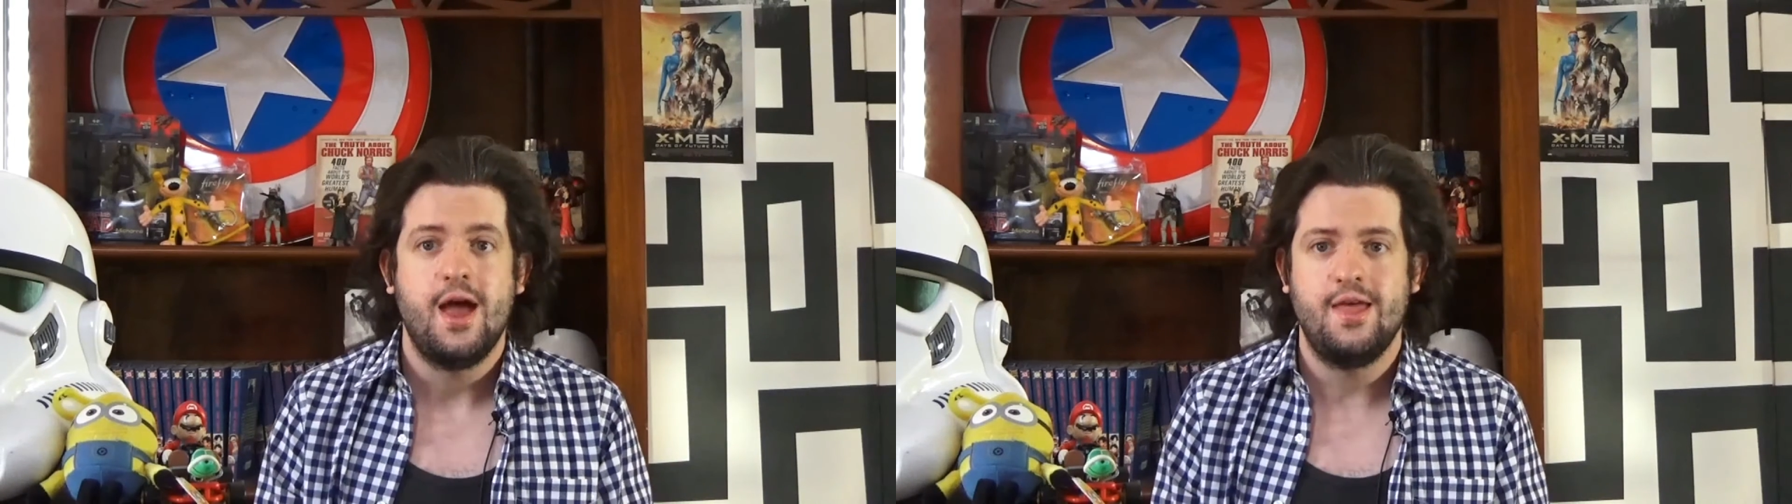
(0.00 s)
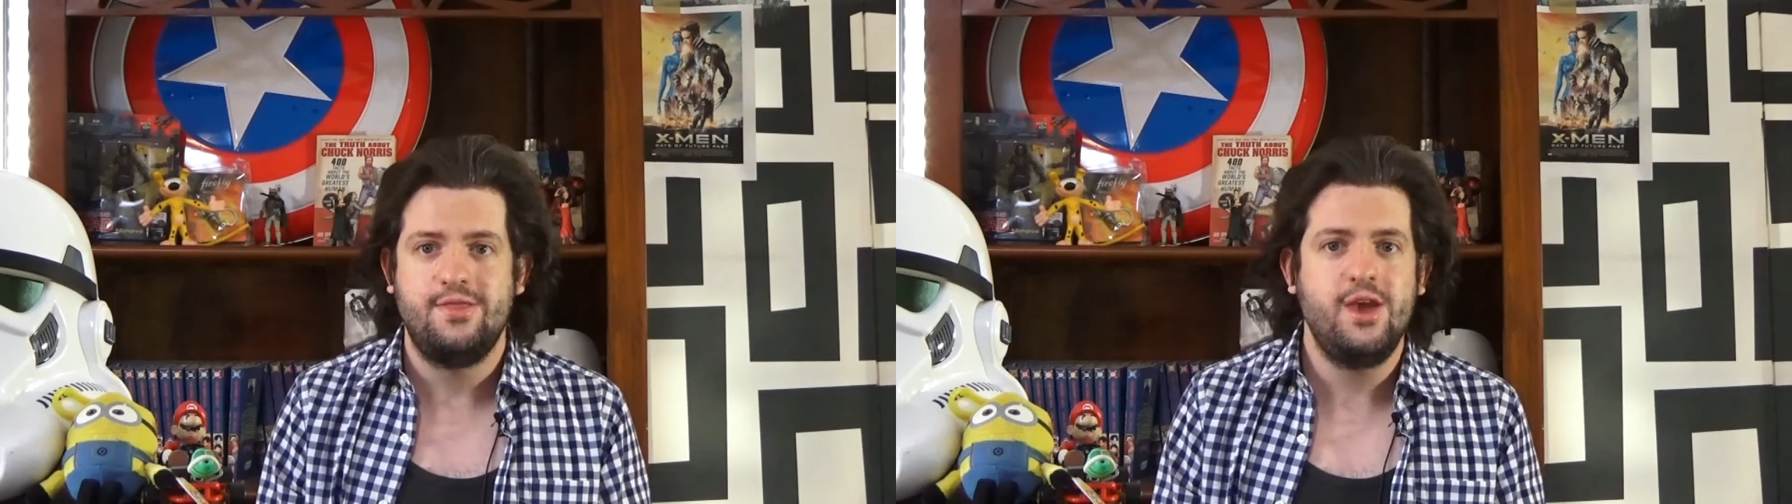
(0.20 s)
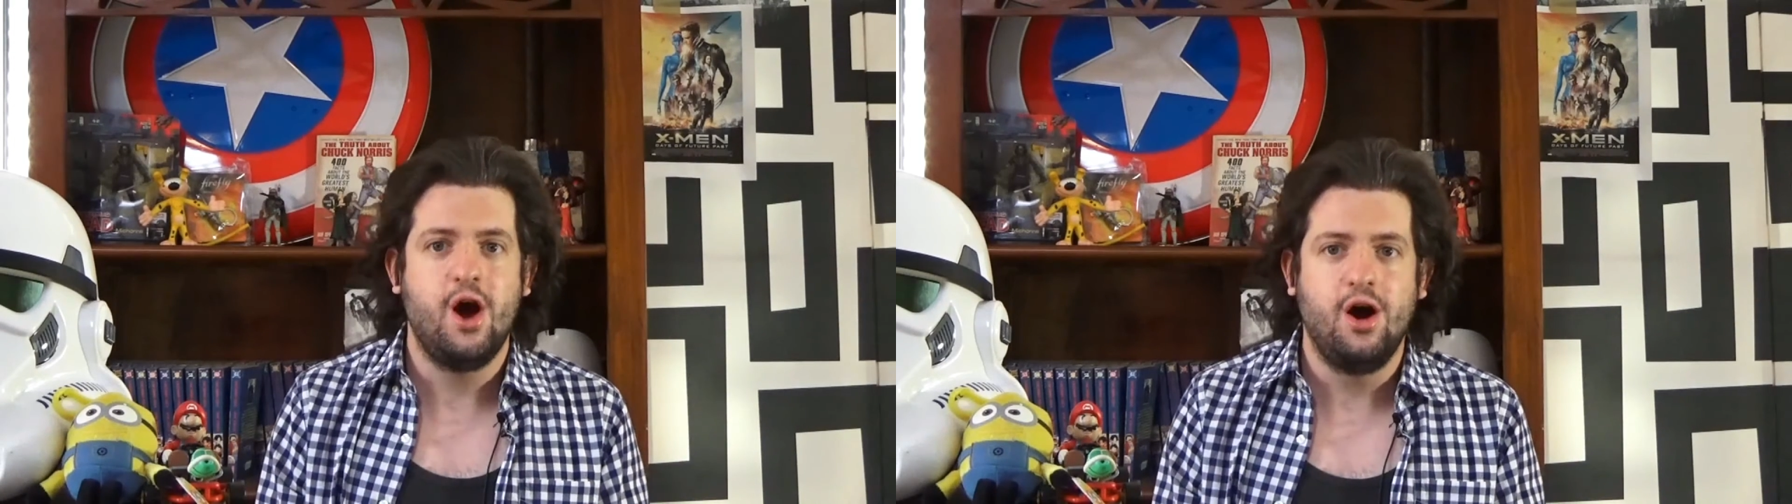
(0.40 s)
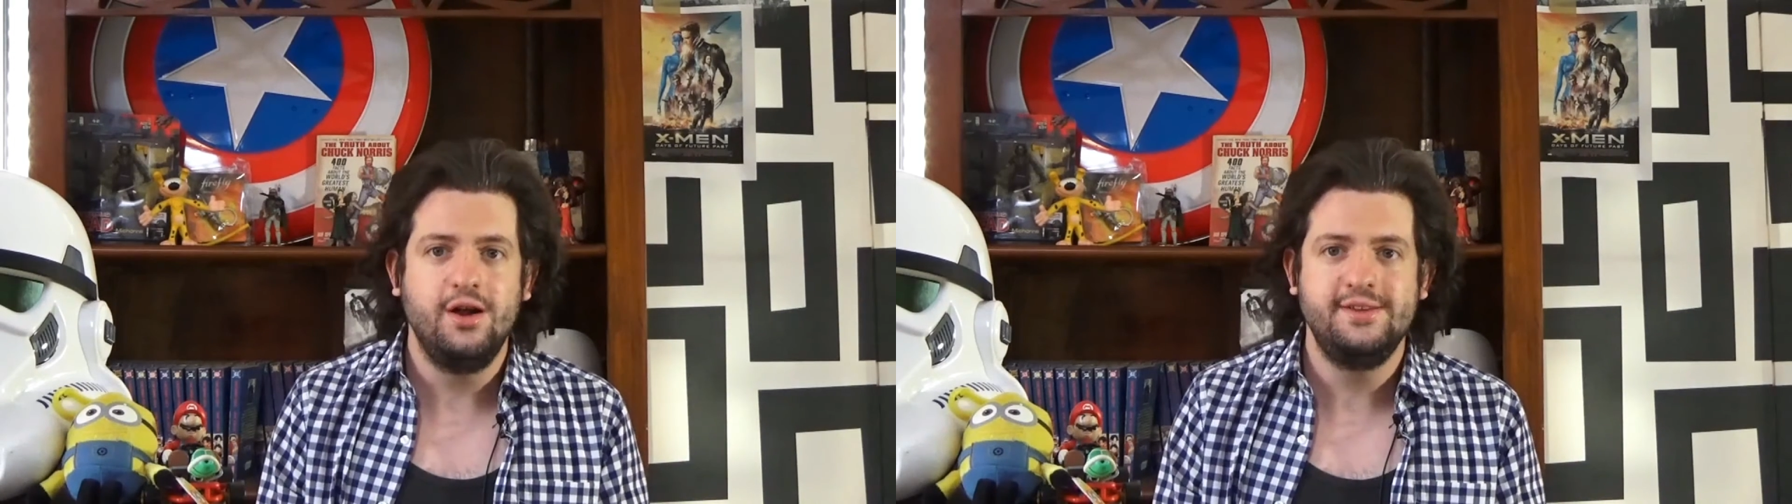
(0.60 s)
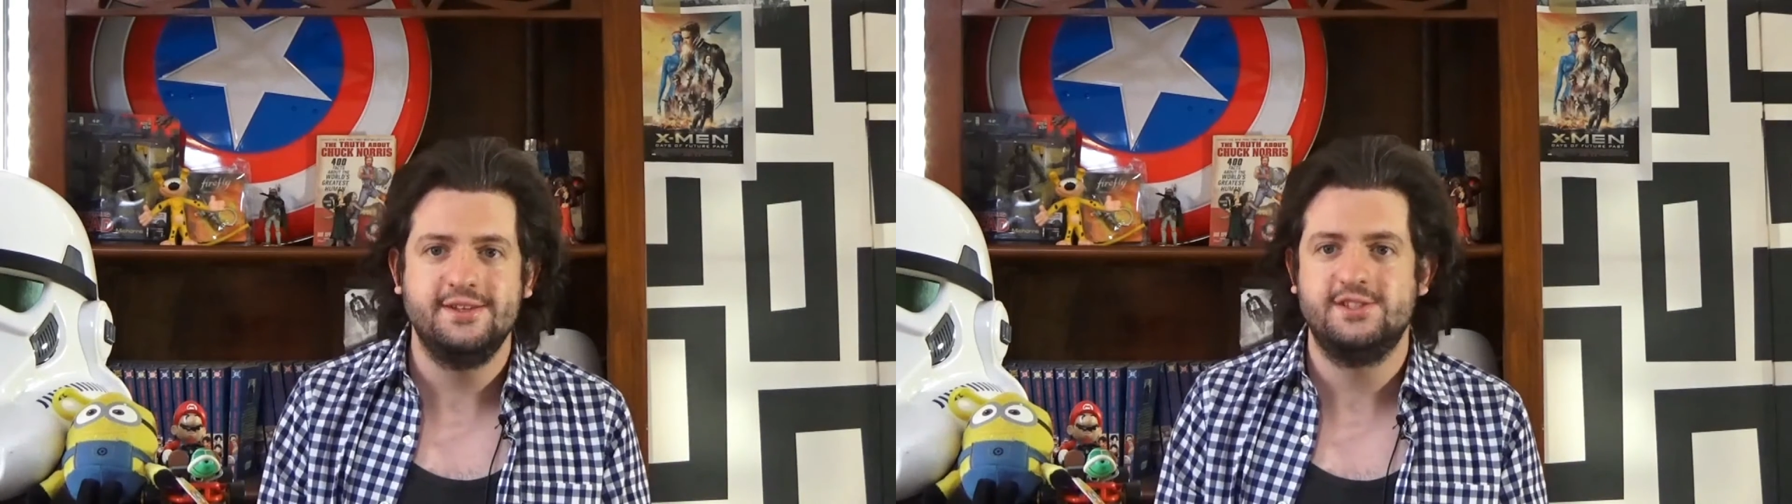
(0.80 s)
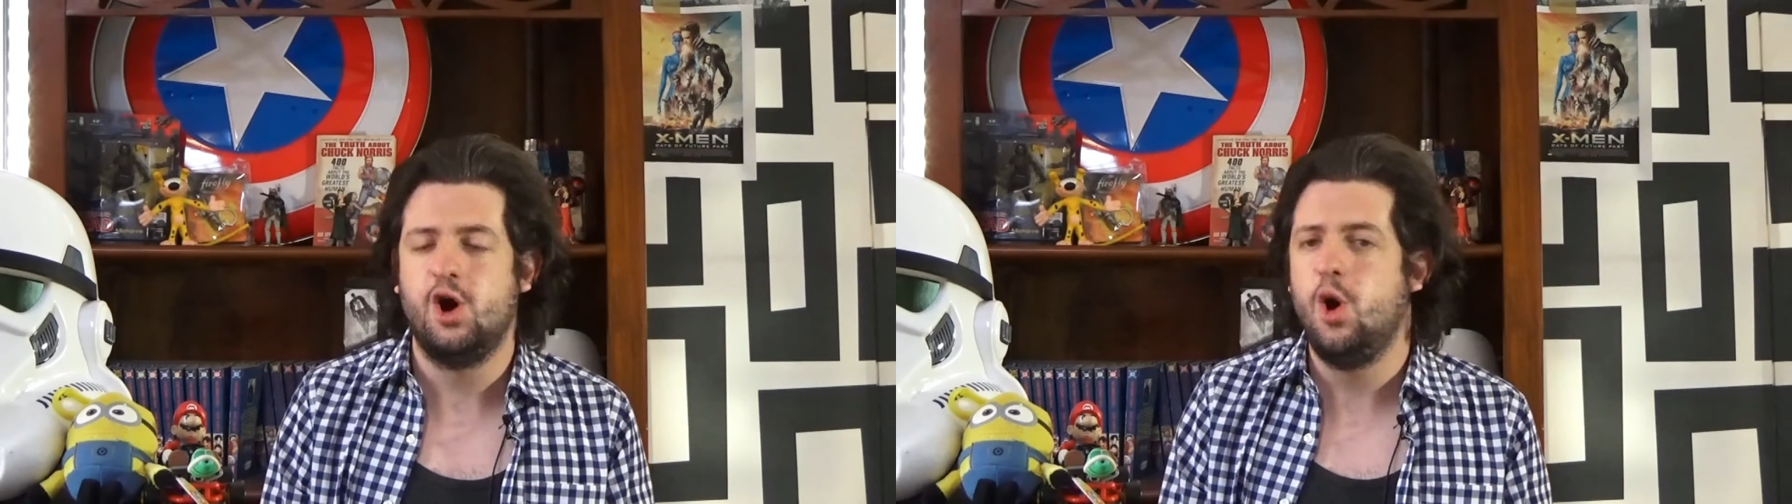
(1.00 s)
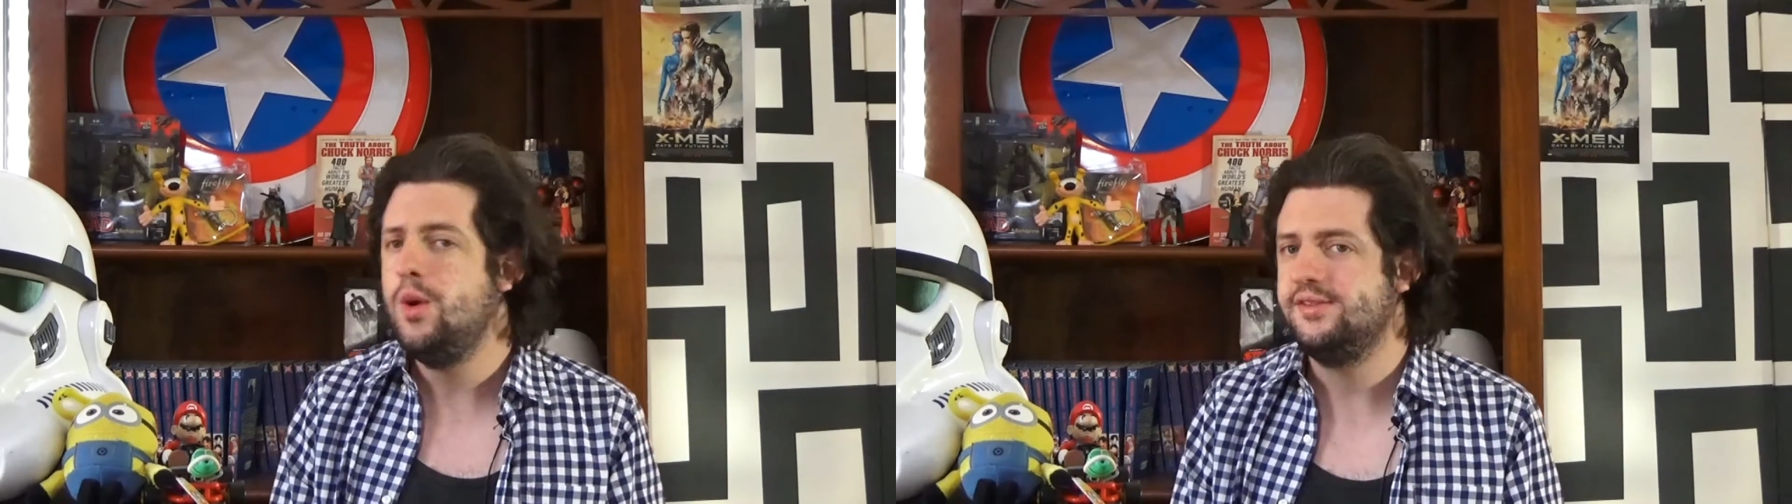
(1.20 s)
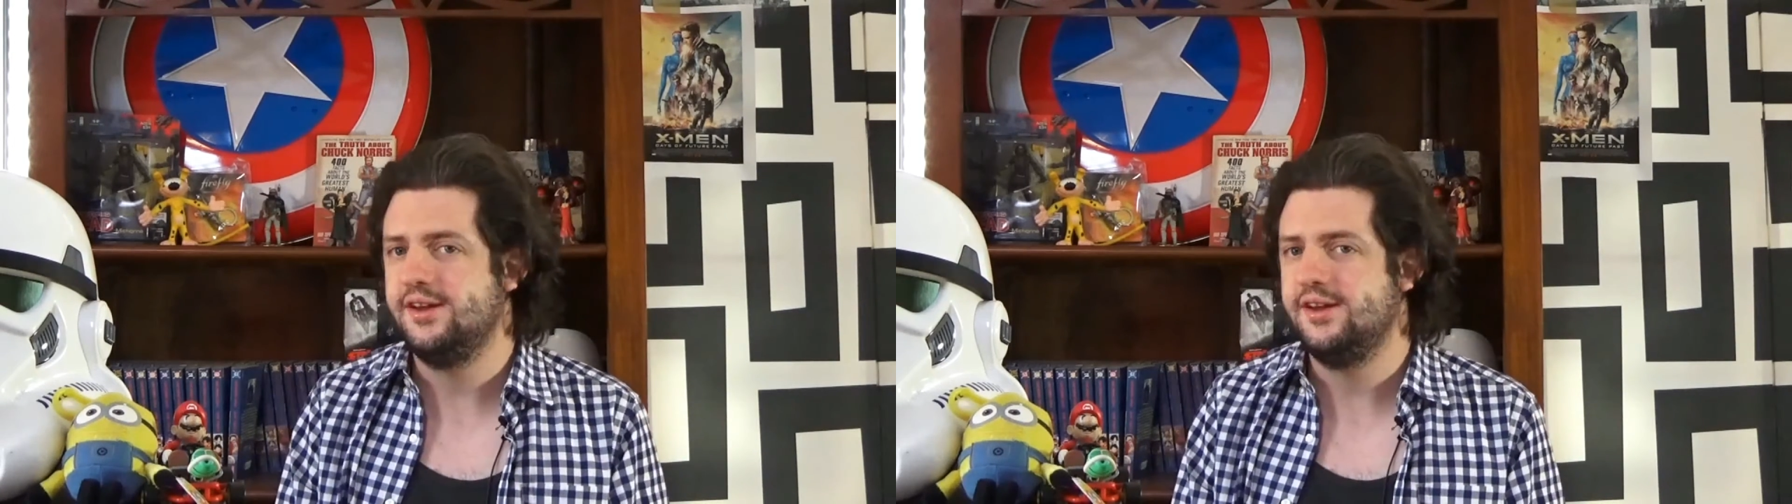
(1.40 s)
And that the audience always